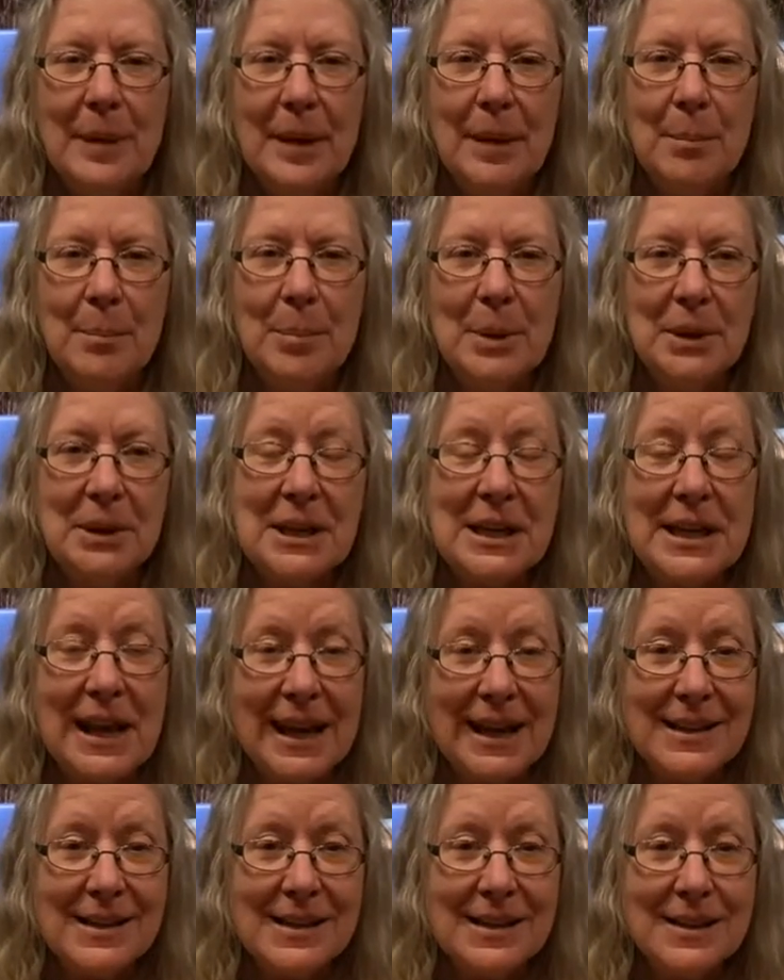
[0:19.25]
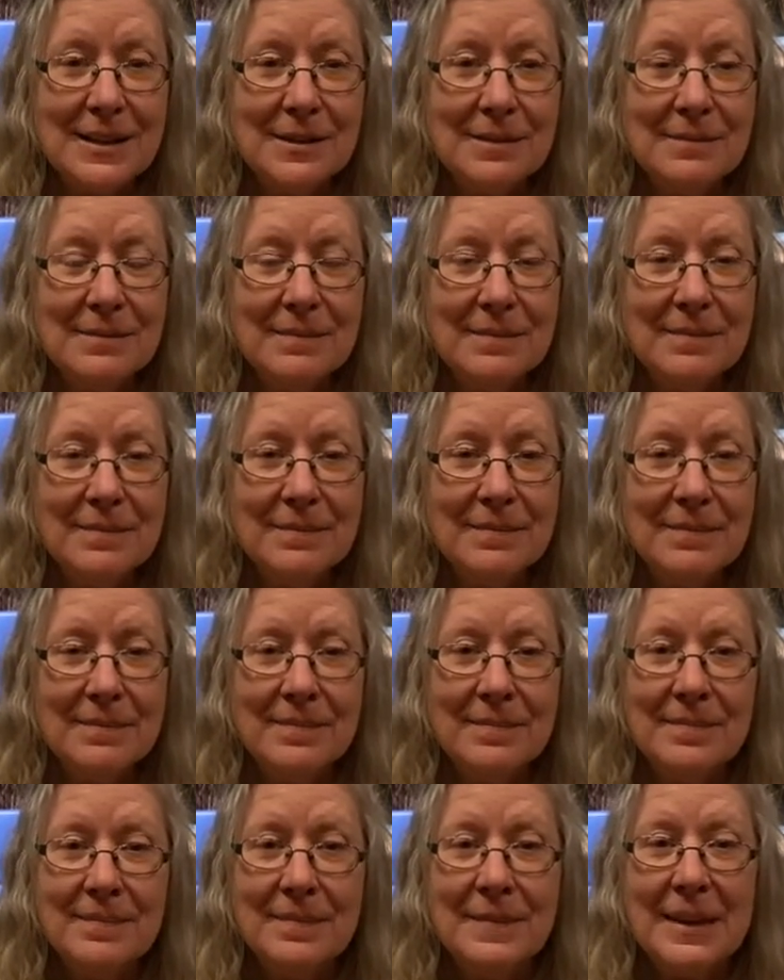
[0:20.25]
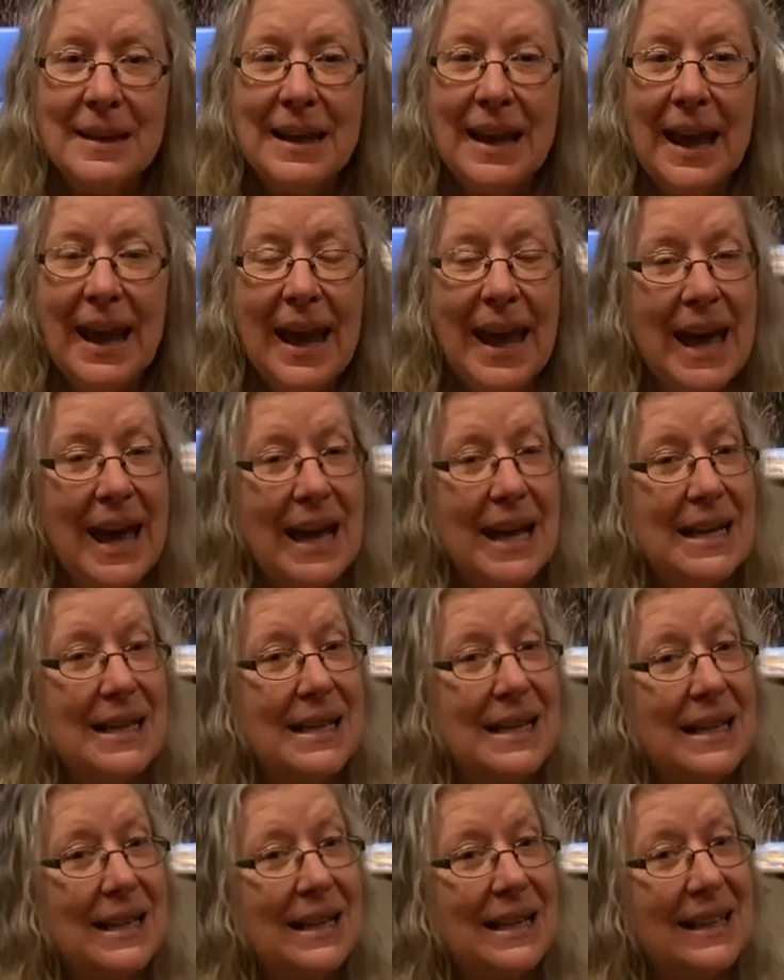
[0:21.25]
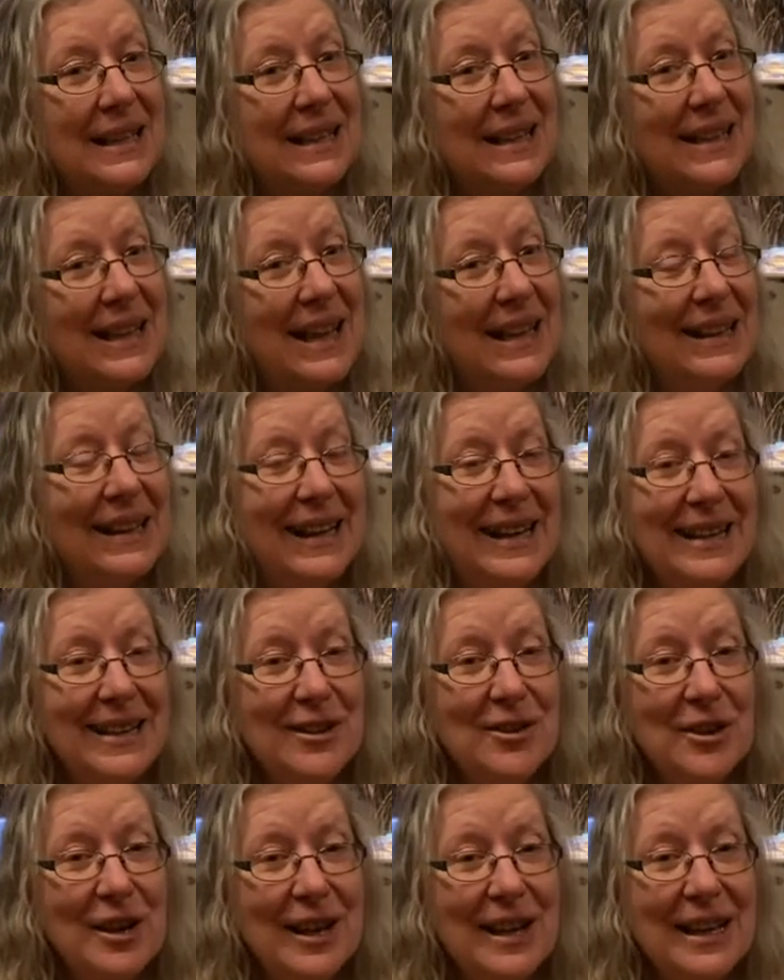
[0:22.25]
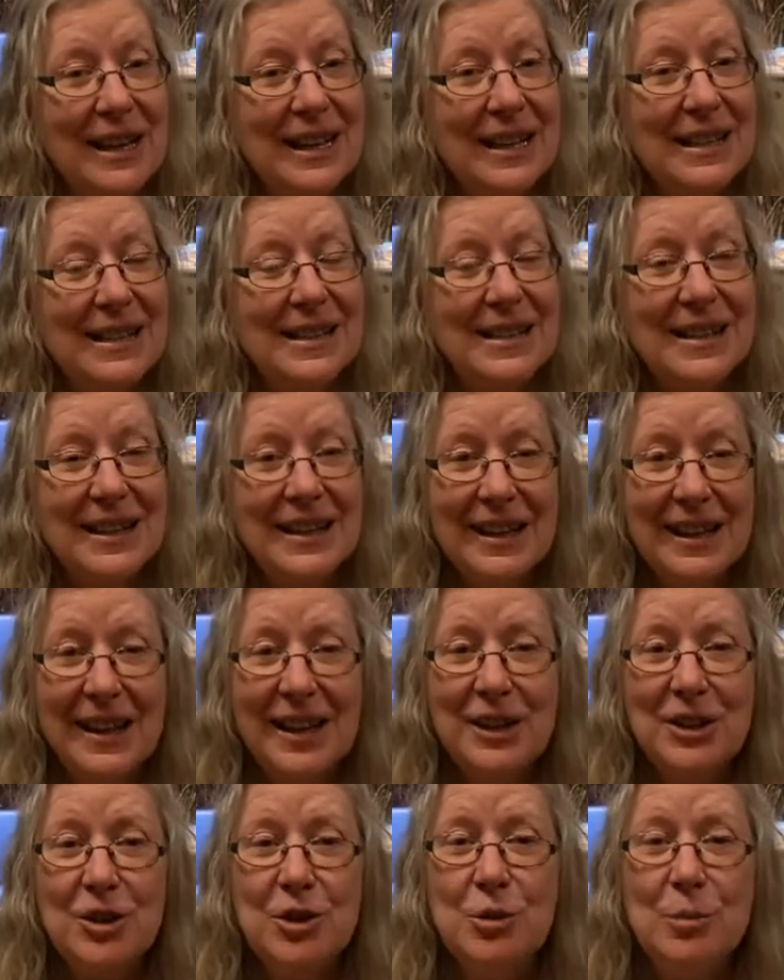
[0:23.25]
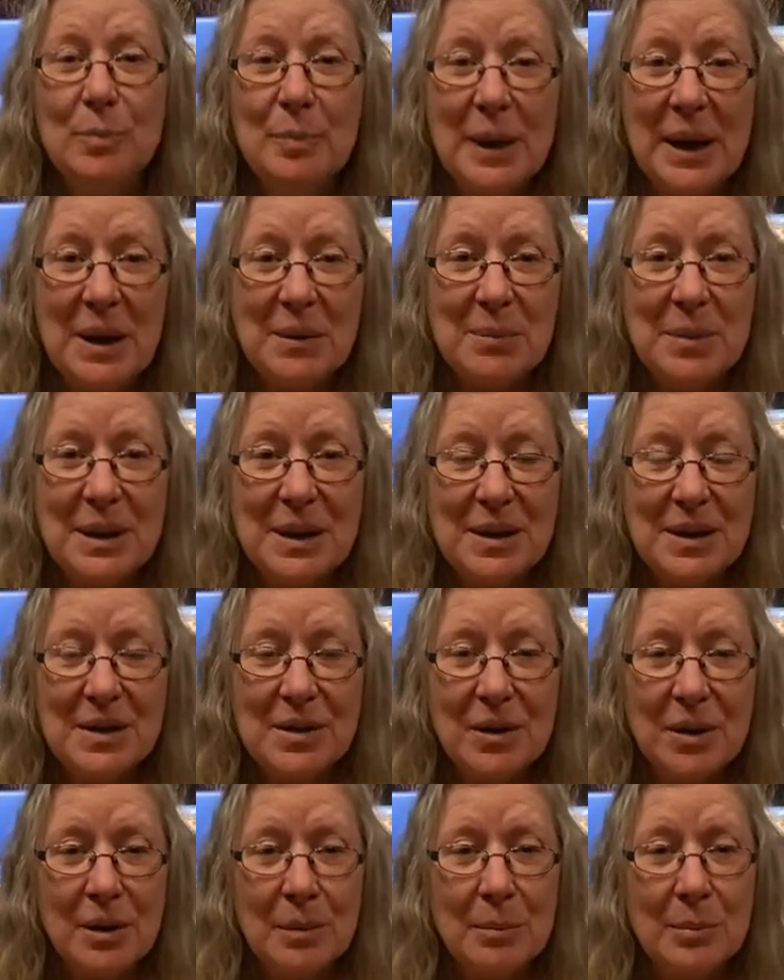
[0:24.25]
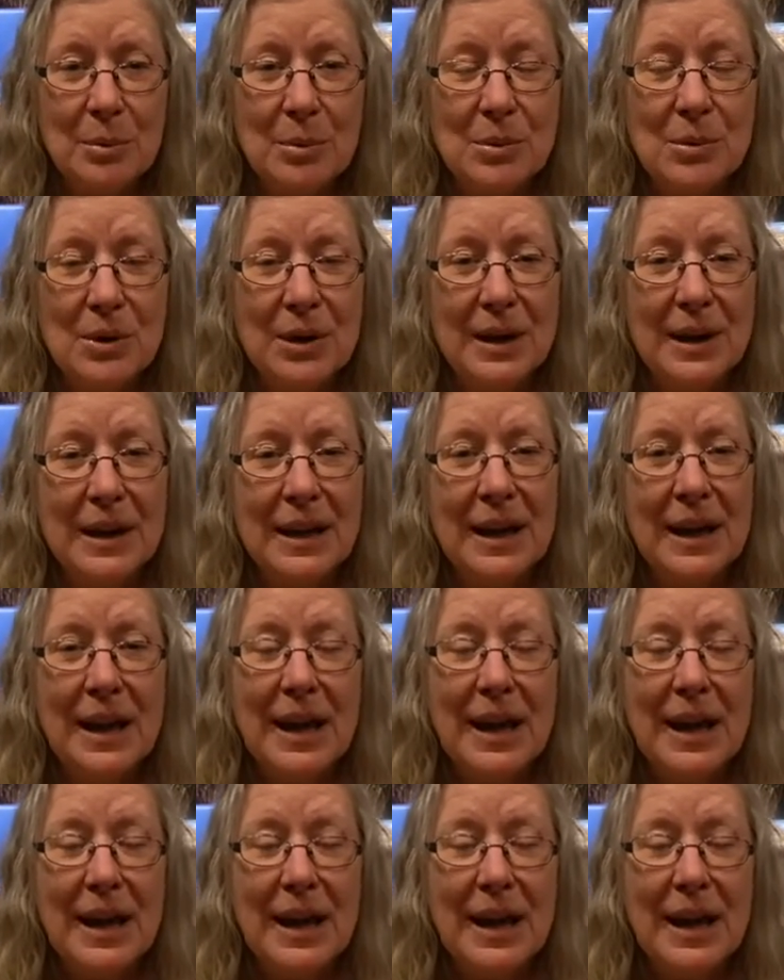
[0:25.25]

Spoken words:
build a nest and they lay their eggs and new babies are born.